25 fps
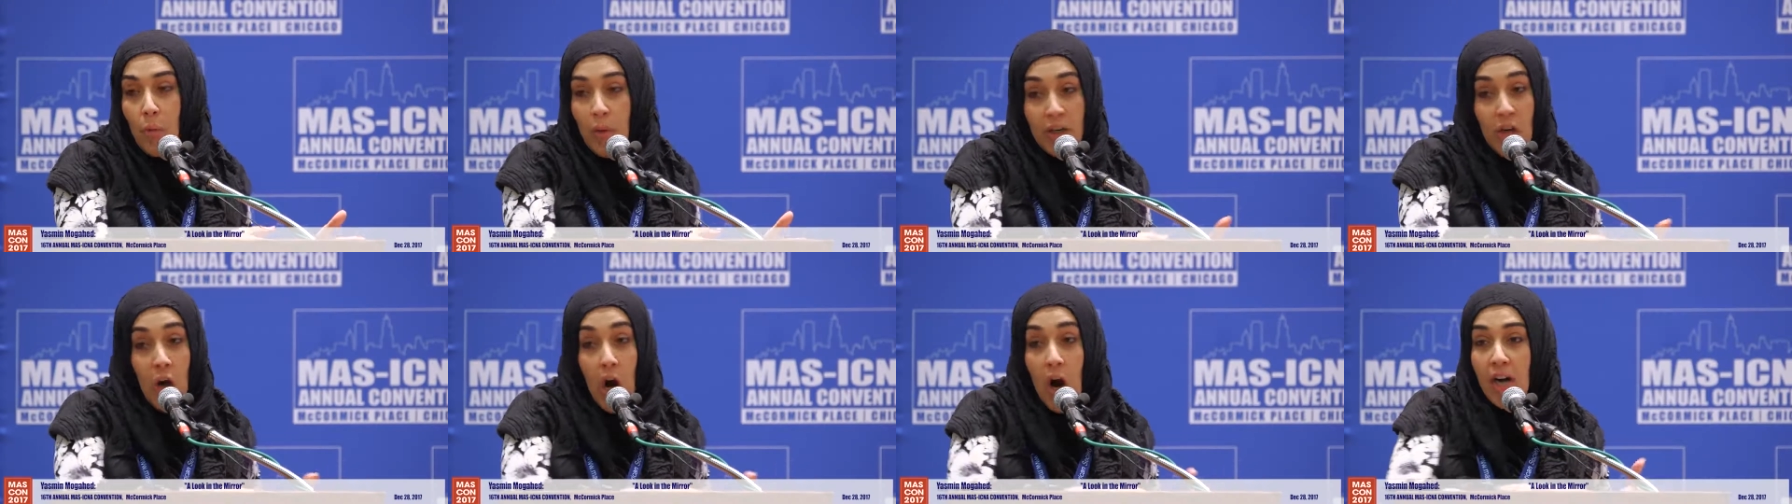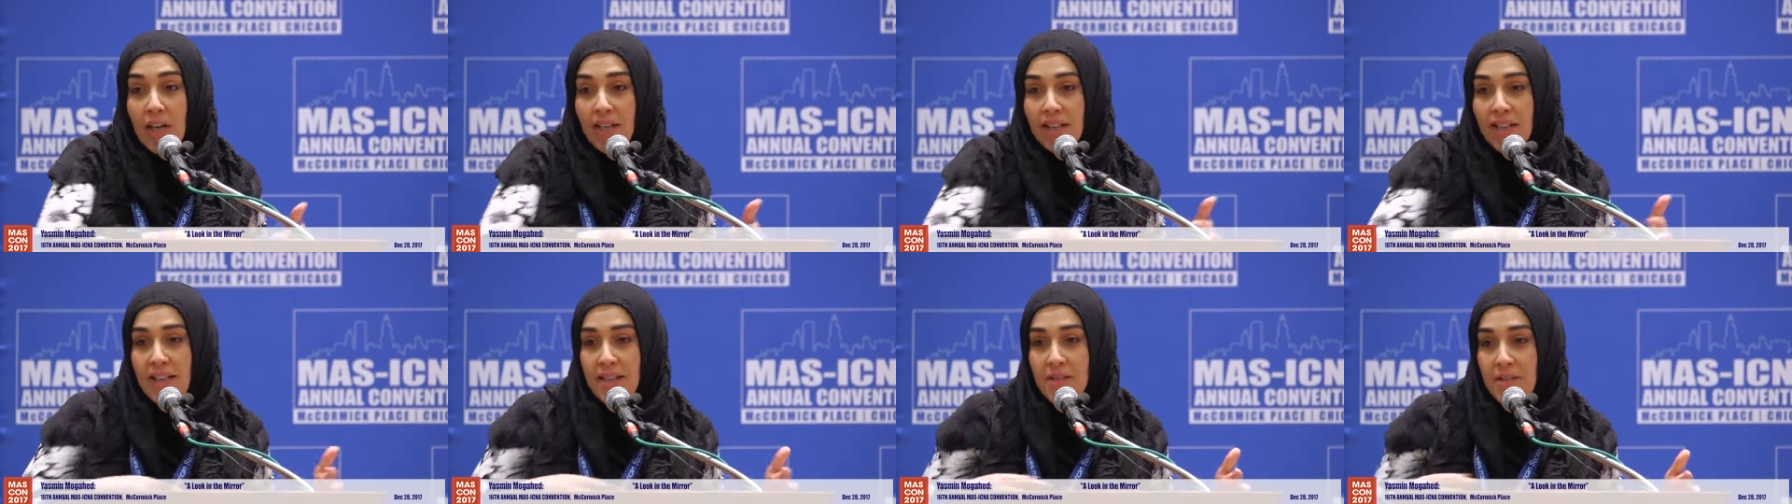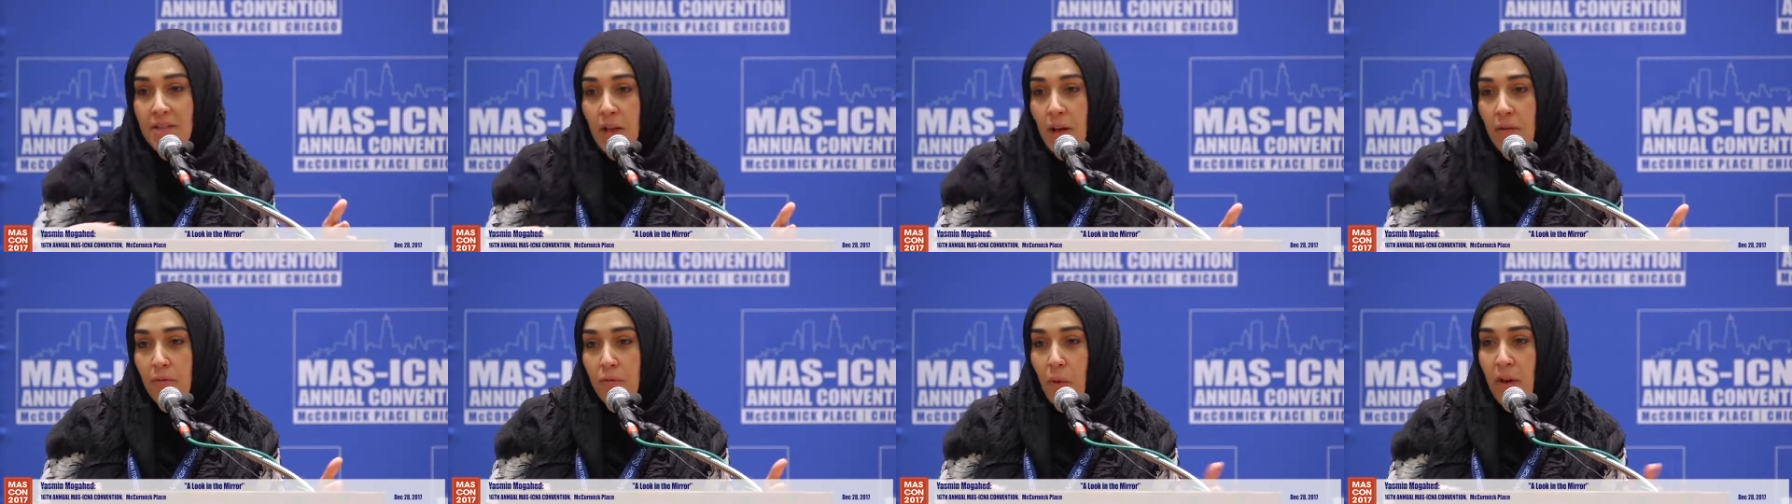
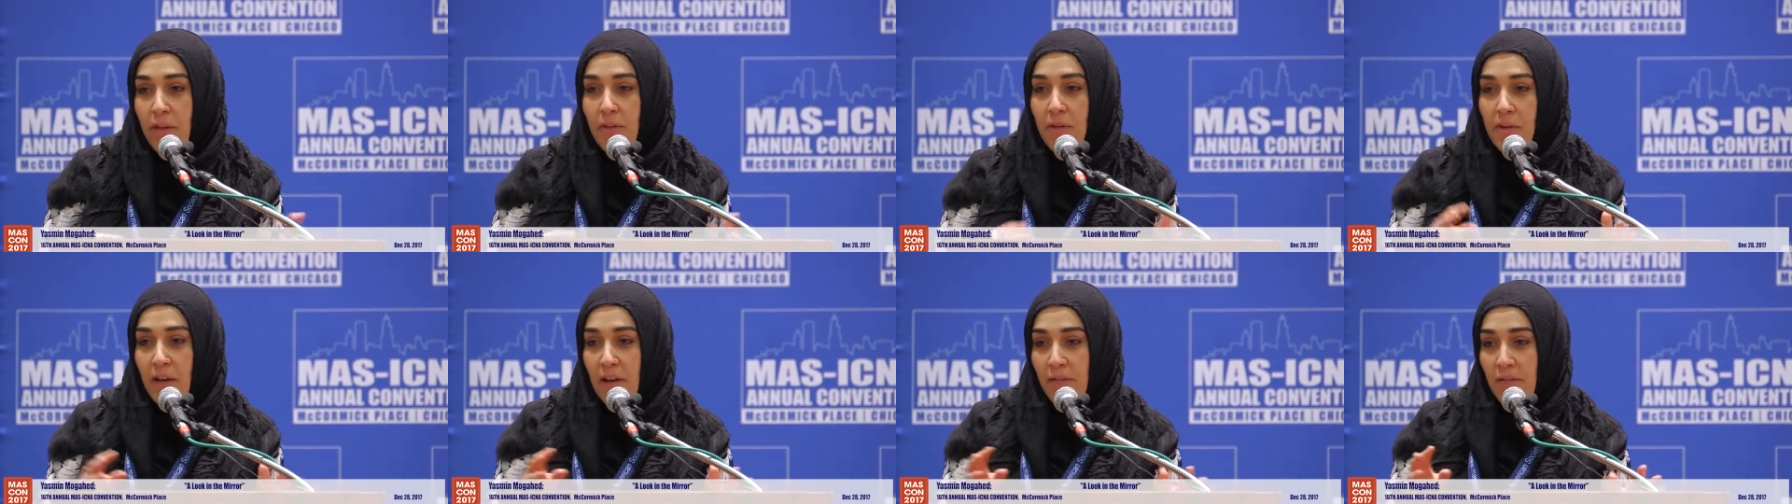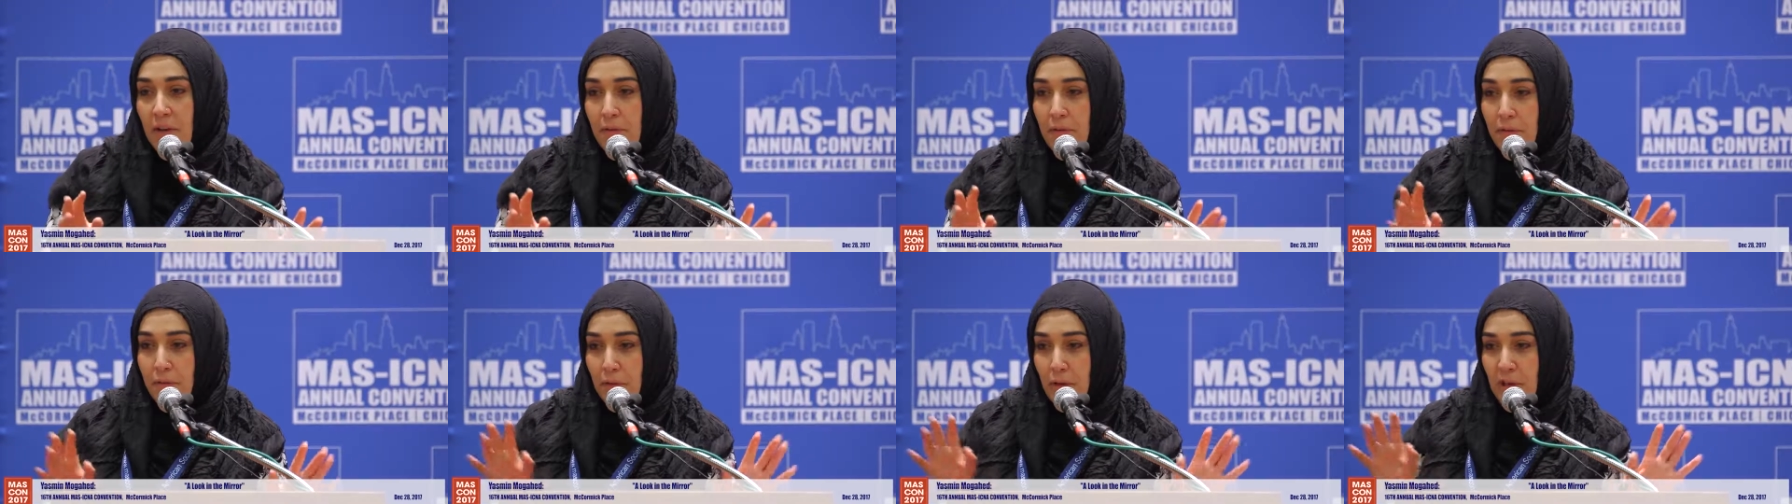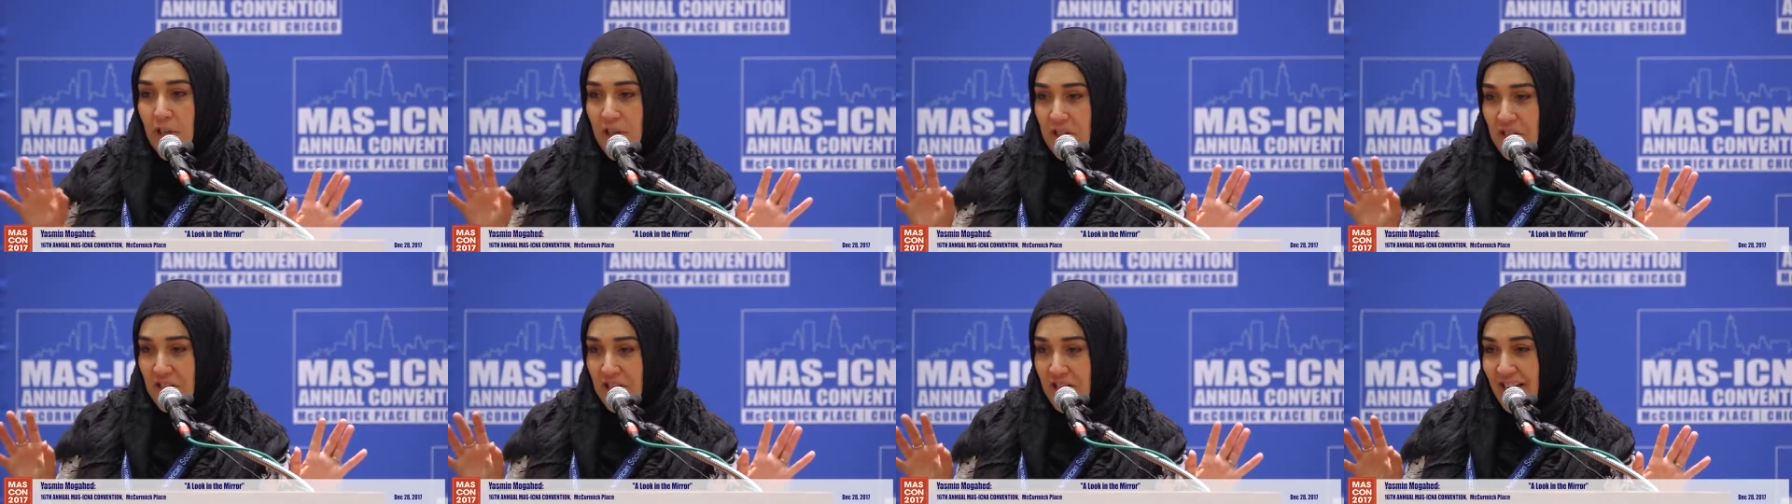regardless of whether or not they
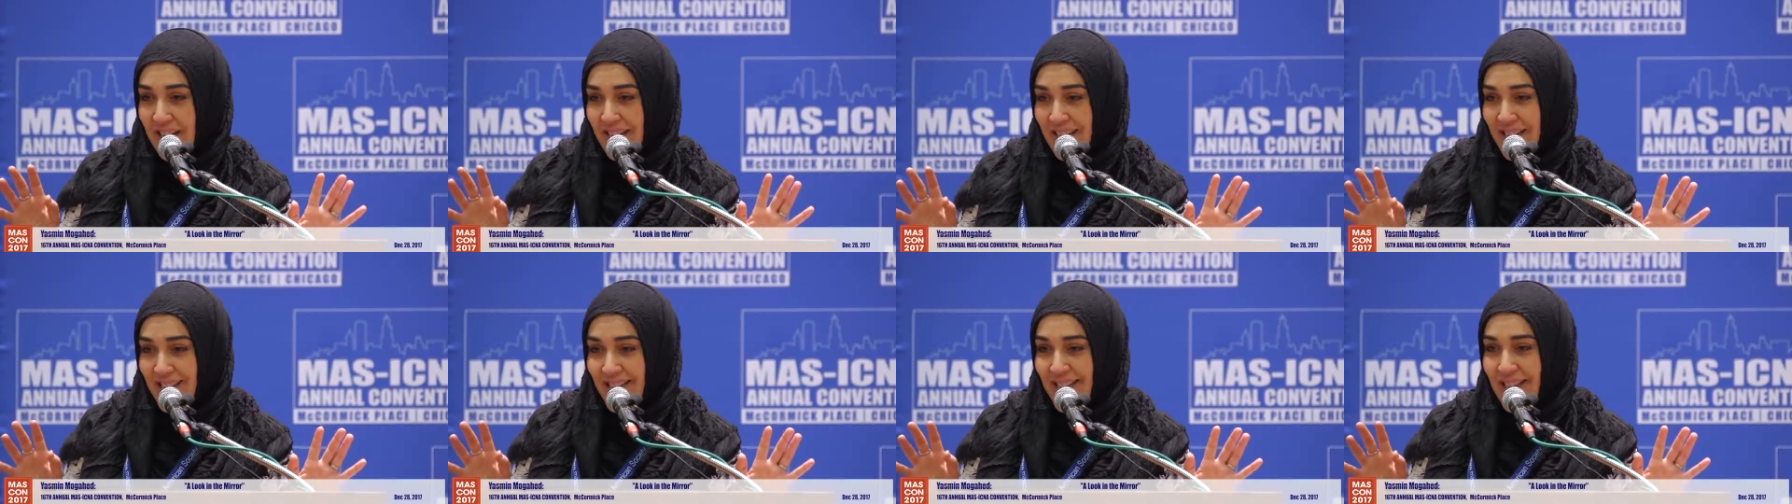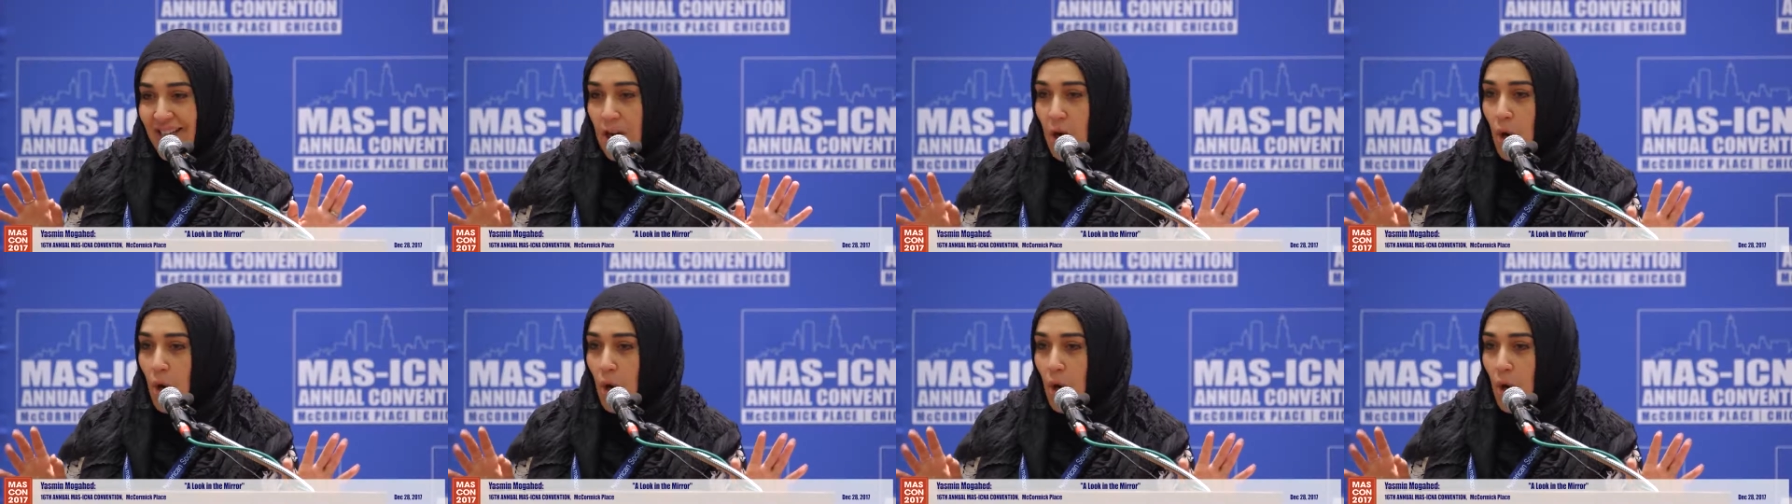furnished it,